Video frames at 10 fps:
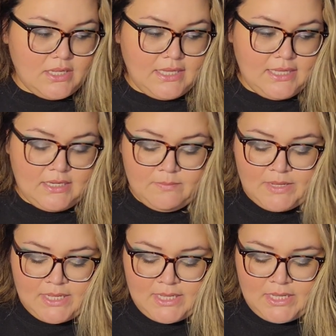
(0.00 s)
in
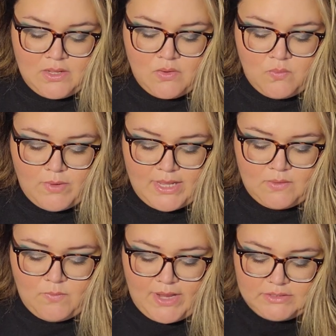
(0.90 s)
my Wet
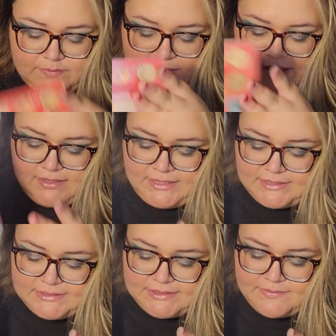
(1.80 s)
n Wild
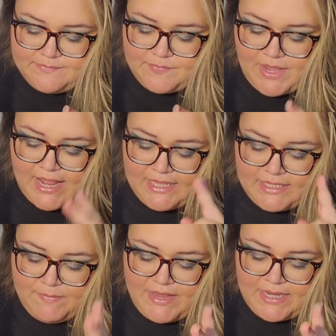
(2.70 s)
palette, I
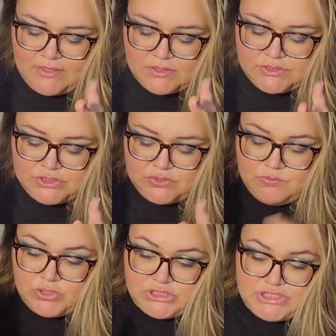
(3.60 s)
hit pan on 2
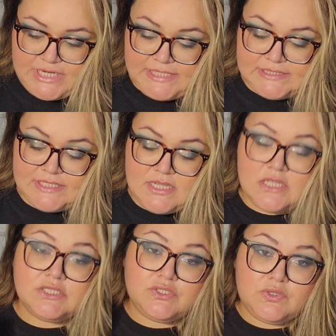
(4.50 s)
more shades
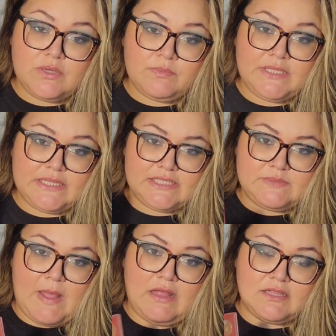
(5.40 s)
to complete this
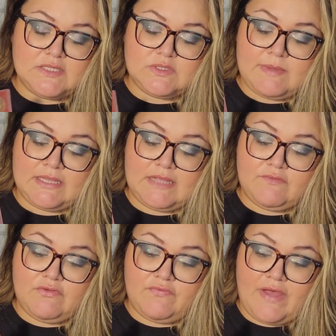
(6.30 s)
palette. This was my
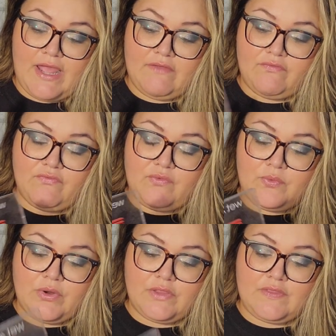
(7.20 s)
level 5
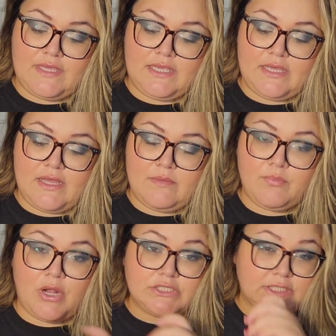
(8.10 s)
for the
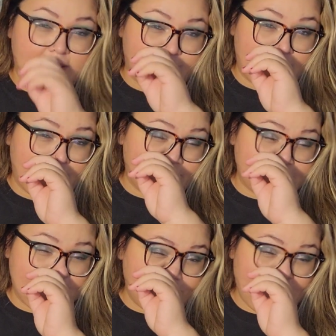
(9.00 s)
Project Level Up.
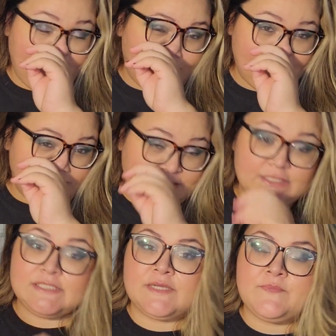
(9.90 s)
Excuse me, my nose
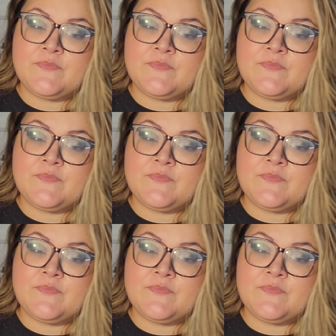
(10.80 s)
itches.